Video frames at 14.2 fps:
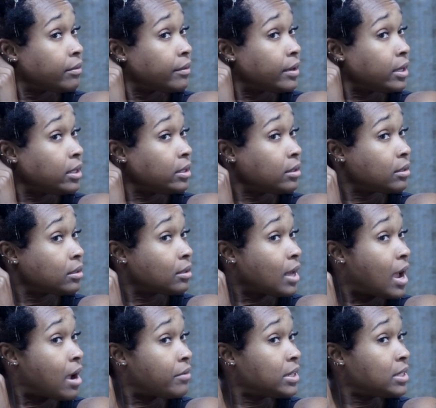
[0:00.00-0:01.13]
Right?
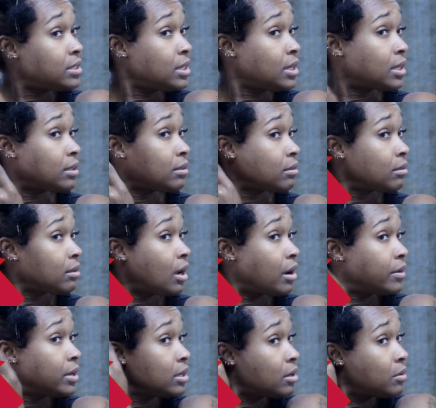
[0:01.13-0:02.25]
I already see it. I
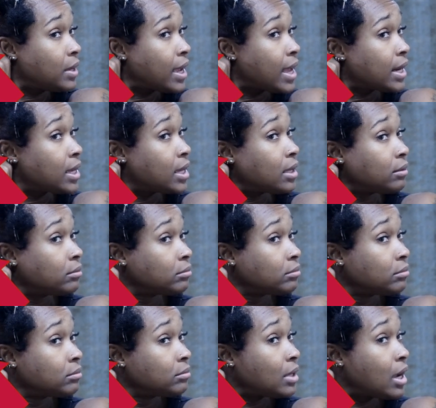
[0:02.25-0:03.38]
already know what I gotta cut.
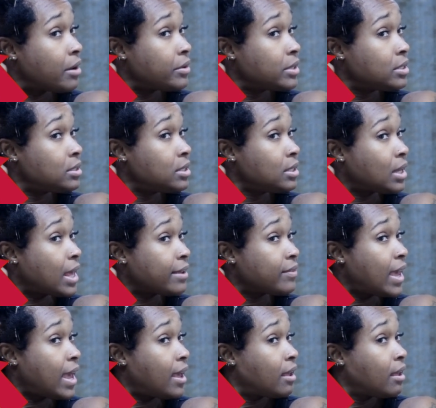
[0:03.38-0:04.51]
I already see like
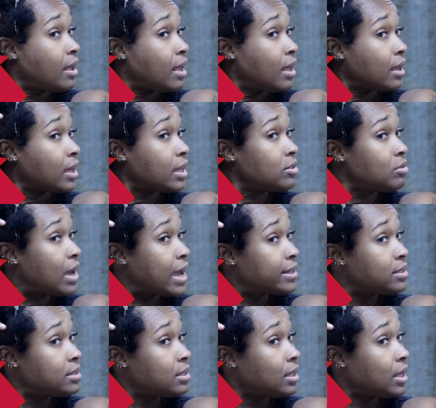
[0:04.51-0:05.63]
that. Can you
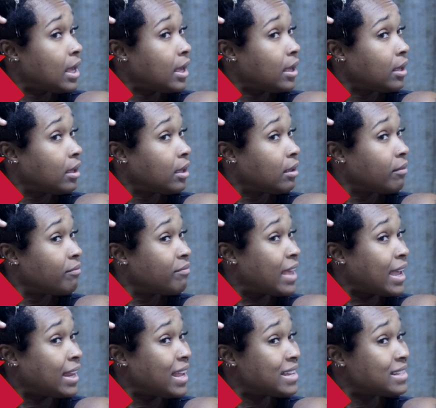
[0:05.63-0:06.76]
guys see that?
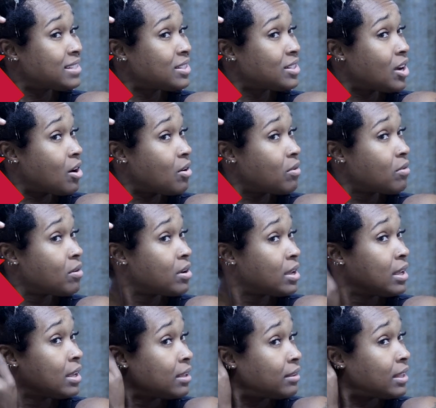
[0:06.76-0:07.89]
That has to go.
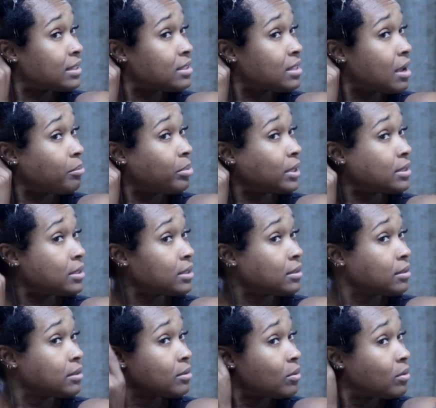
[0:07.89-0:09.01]
That's not blended.
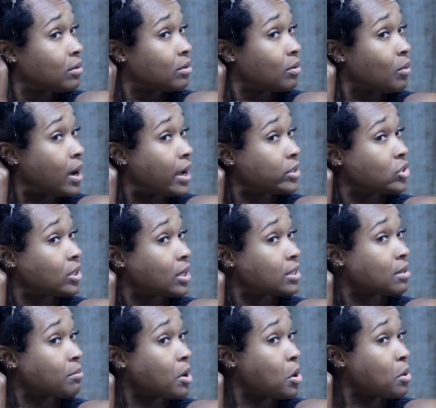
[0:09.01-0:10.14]
Watch.
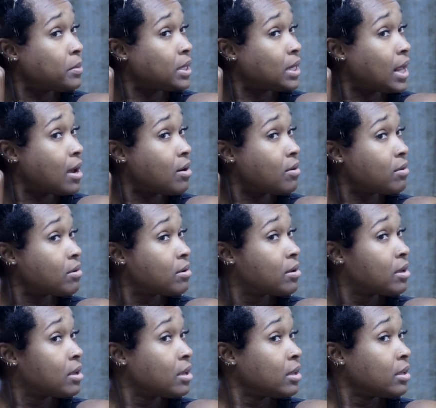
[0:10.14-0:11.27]
As I'm combing it out,
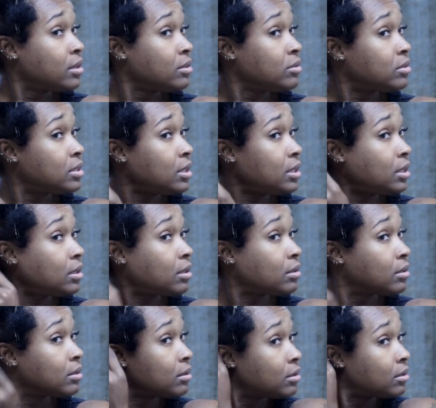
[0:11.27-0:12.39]
you
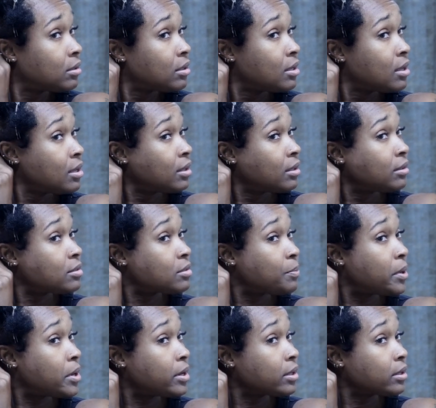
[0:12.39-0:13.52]
see this
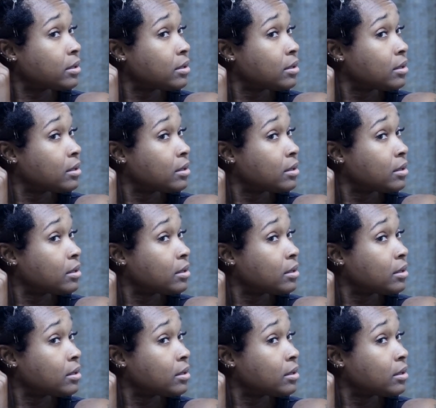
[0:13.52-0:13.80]
part.